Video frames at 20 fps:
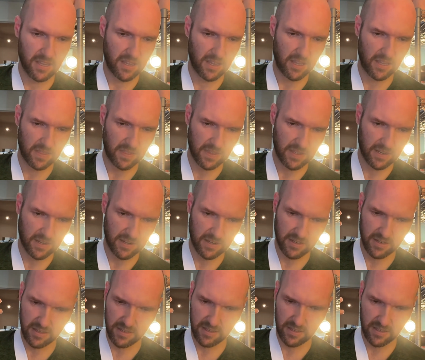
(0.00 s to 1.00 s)
and then
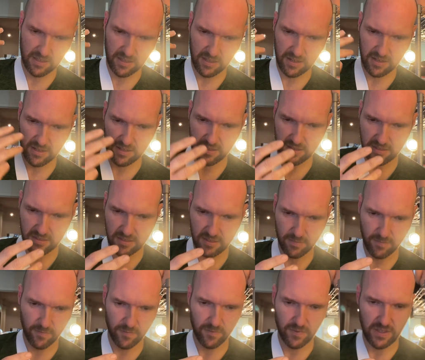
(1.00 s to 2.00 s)
getting in
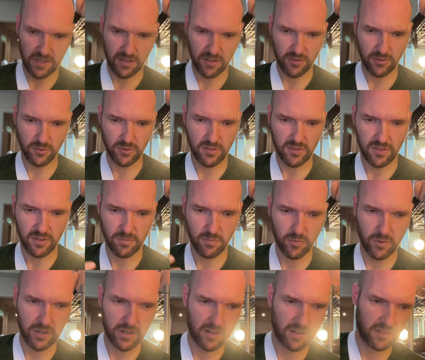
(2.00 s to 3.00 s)
some vehicle
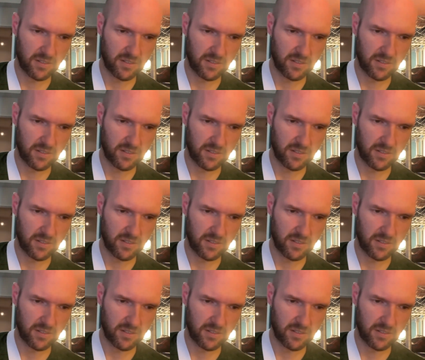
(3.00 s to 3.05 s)
somewhere